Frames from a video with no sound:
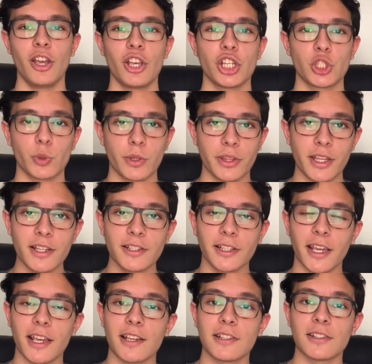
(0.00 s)
So in this
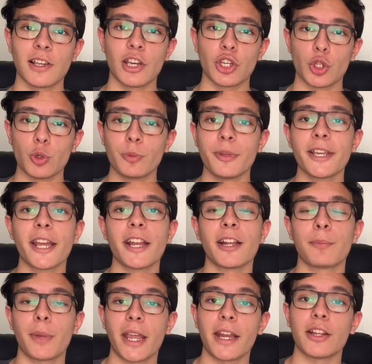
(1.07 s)
case, you will be getting
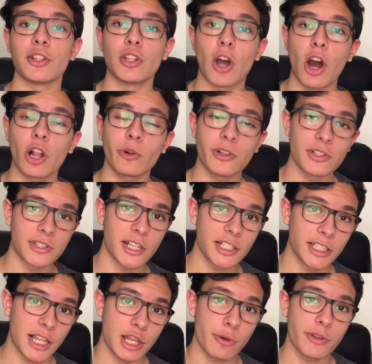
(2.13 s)
paid
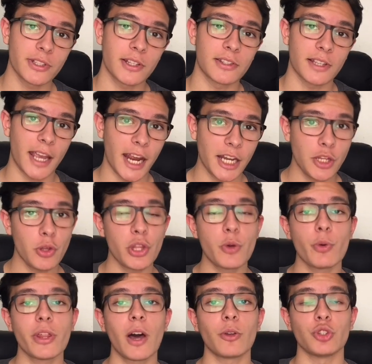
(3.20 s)
$1.63 annually
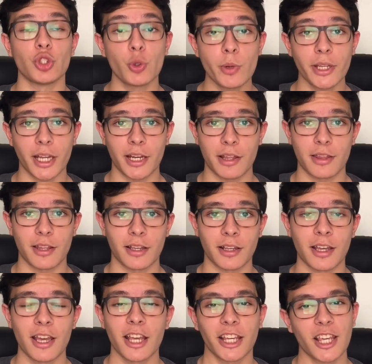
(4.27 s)
without doing anything.
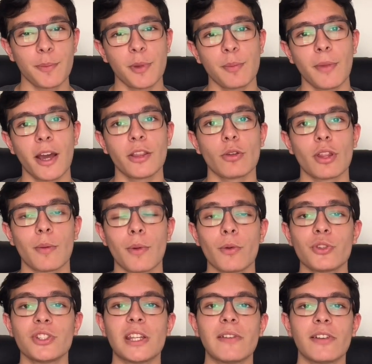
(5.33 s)
Keep in mind though that
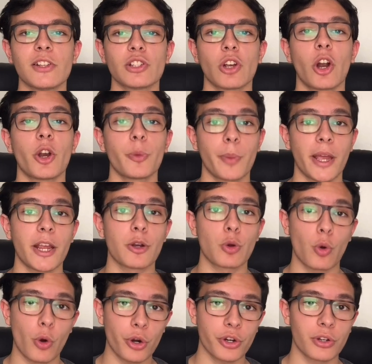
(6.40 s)
most dividends are paid
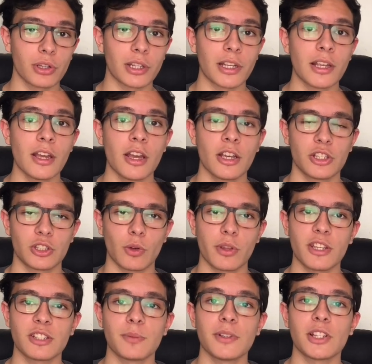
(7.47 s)
quarterly, so
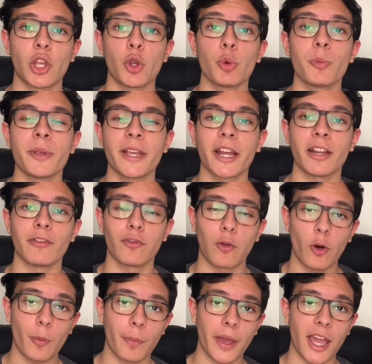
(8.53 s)
this means that you will be getting
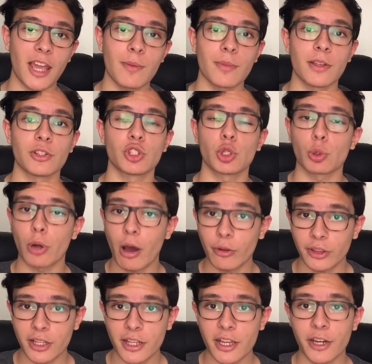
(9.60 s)
4 payments throughout
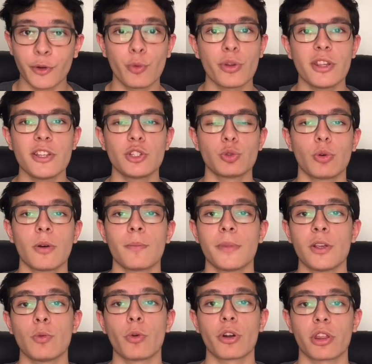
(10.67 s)
the year, with each one
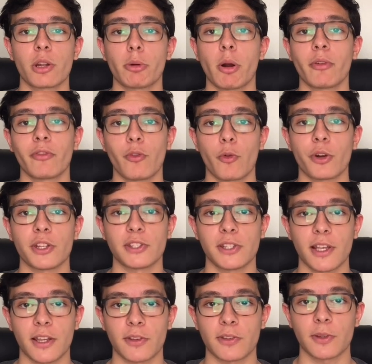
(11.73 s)
being worth around 40
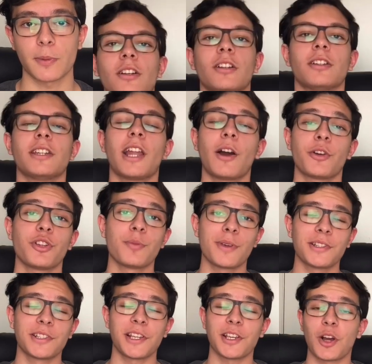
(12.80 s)
cents. Now you may
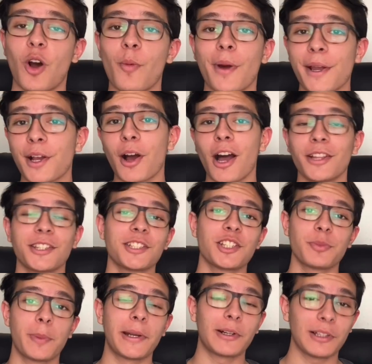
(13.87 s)
say, oh my god, this
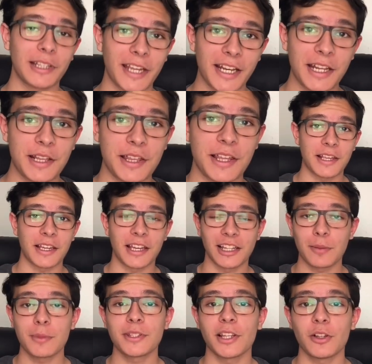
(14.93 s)
is barely anything, and
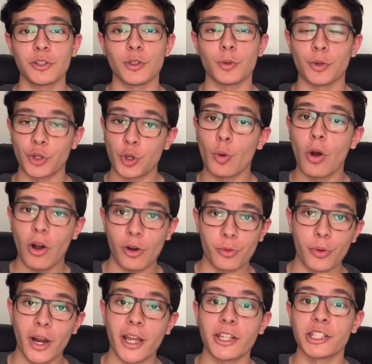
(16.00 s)
let me tell you, you are
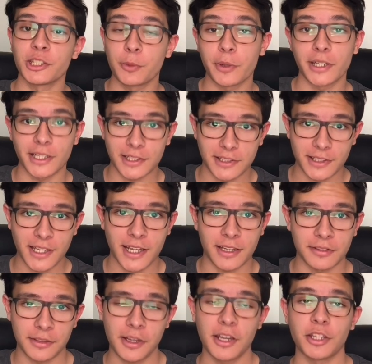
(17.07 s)
right to an extent.